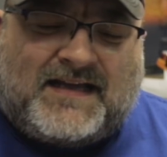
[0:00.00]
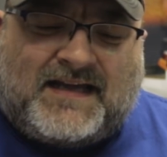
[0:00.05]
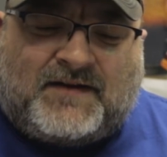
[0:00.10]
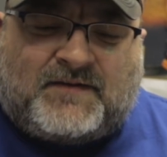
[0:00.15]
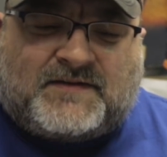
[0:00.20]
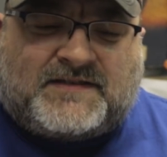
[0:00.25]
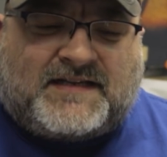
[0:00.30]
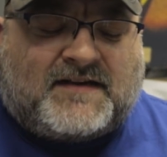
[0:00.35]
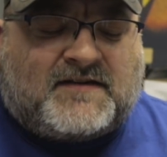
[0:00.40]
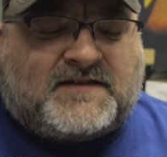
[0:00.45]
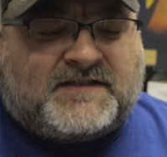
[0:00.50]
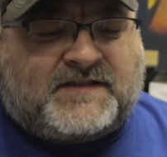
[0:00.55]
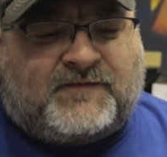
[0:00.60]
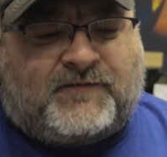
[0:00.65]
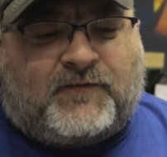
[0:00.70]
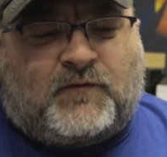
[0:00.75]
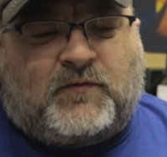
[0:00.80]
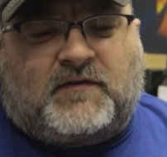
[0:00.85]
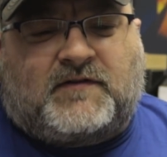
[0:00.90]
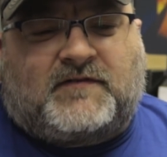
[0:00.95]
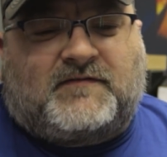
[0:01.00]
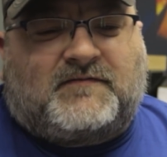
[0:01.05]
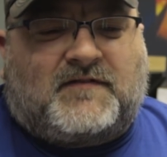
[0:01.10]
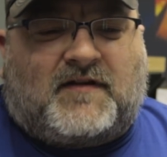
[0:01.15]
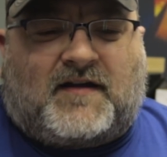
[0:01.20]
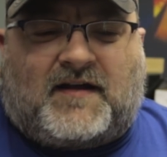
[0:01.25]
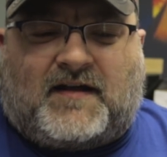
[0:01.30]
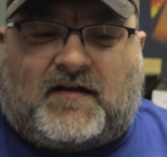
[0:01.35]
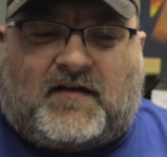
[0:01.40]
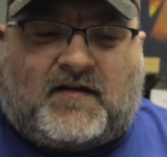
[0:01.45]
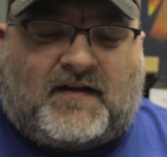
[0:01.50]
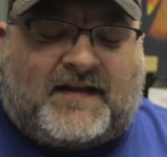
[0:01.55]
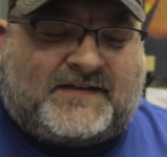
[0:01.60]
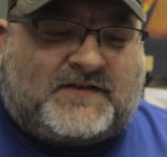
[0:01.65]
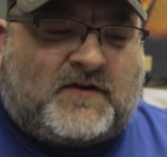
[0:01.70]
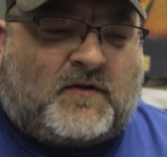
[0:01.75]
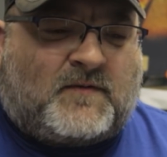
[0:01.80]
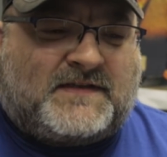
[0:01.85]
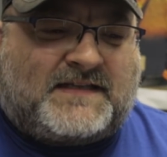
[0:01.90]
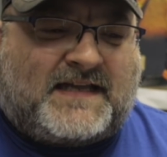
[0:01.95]
Anyways, Harrison Ford
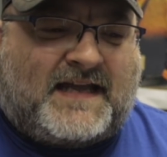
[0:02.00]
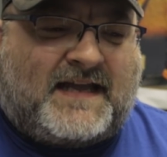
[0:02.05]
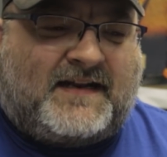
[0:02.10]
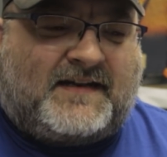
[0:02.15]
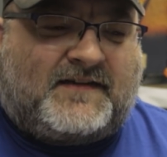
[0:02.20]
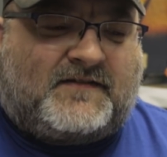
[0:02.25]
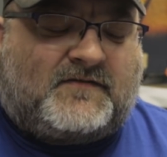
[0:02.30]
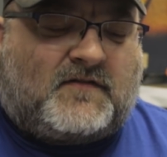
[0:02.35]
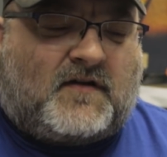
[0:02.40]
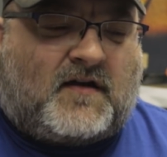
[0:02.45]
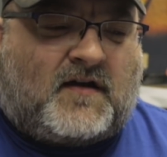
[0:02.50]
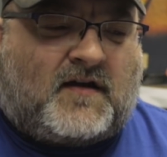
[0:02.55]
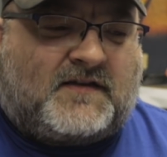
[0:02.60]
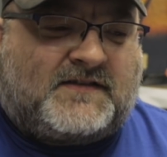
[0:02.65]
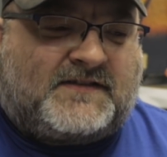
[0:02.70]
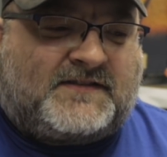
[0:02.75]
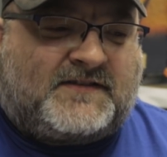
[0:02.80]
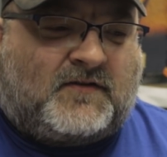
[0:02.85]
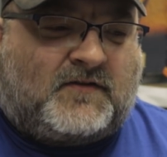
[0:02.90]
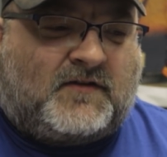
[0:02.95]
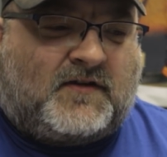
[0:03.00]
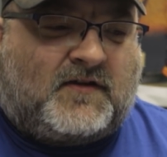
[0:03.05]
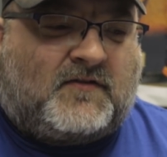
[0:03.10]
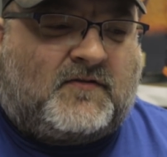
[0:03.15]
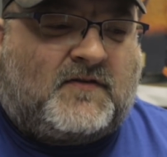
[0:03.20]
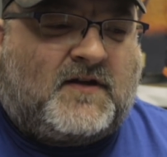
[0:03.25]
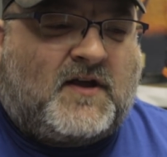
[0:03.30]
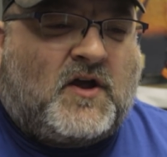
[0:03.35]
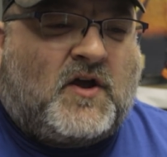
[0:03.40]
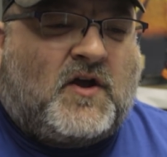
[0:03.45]
has always hated Han Solo,